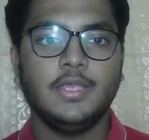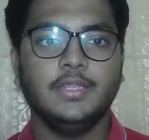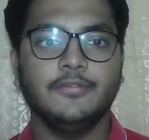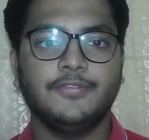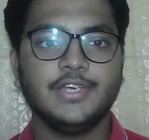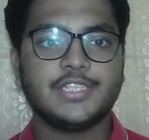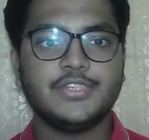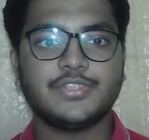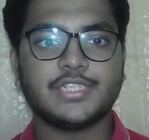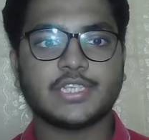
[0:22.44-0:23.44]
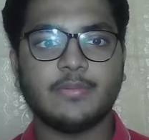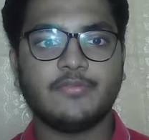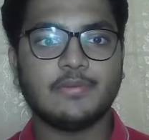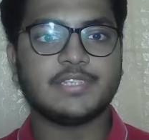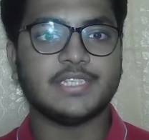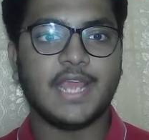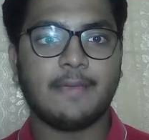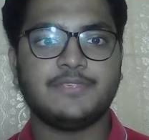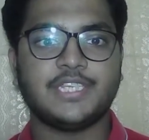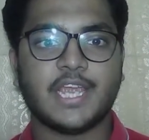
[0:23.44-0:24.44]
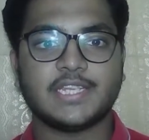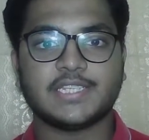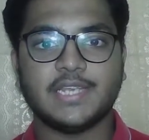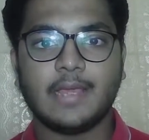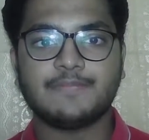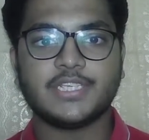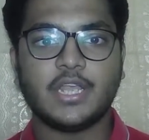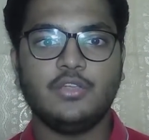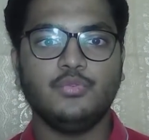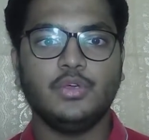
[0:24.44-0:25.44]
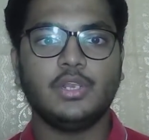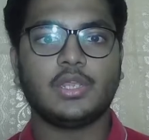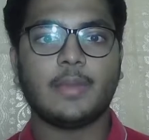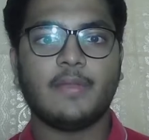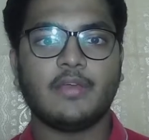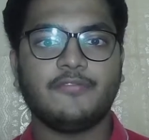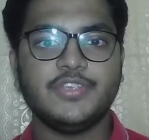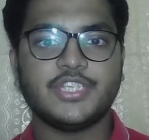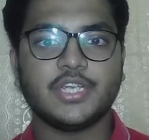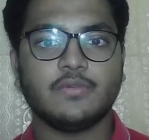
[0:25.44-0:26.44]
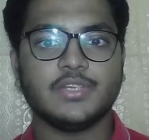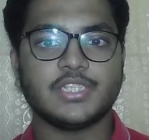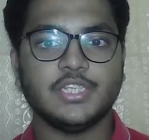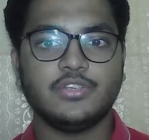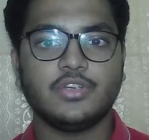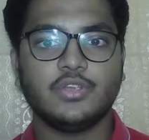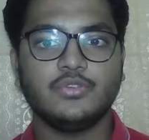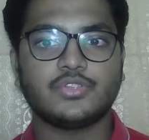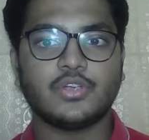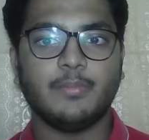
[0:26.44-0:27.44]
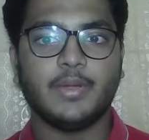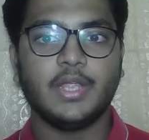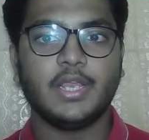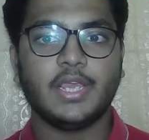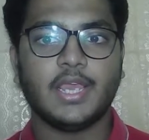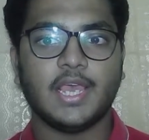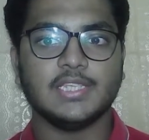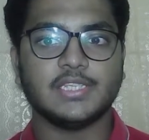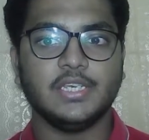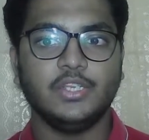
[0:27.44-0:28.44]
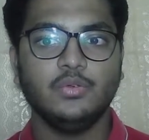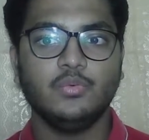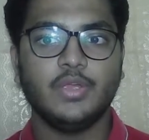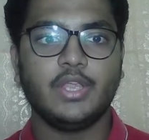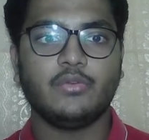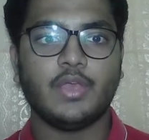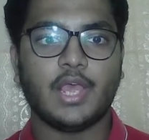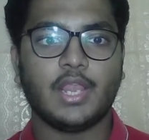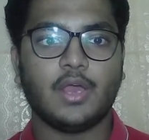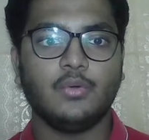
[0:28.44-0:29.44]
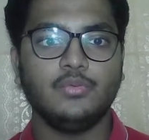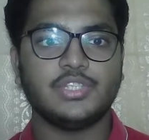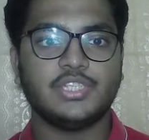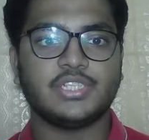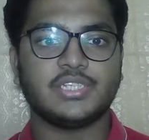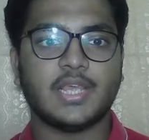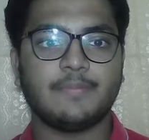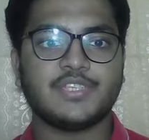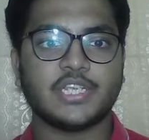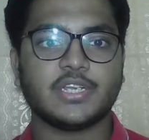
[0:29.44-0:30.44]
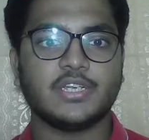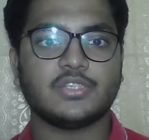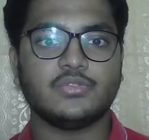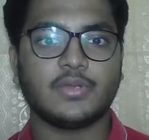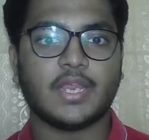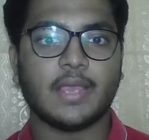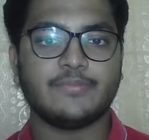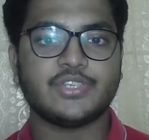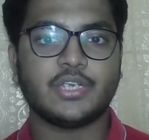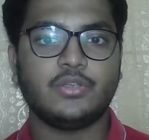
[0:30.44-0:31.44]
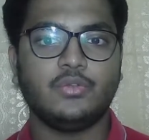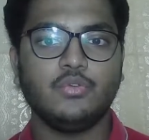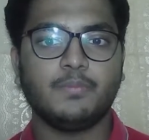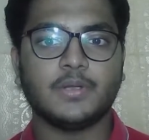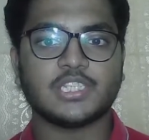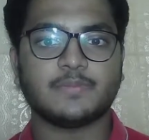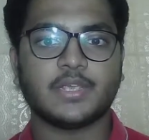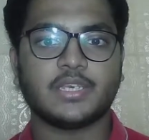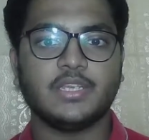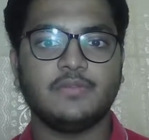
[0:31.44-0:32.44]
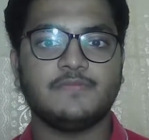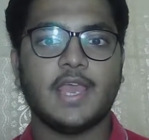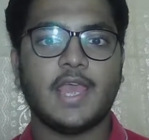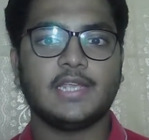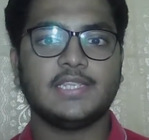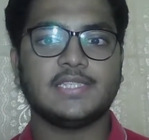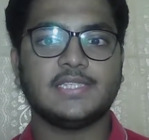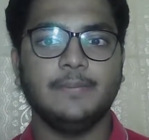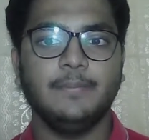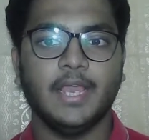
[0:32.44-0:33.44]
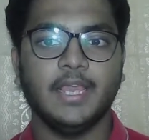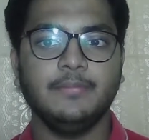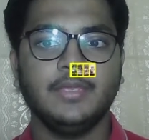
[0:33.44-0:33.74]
The first news is coming from Snapchat. Snapchat dual camera feature was introduced on Monday as a new way to allow Snapchatters to capture two perspectives at the same time.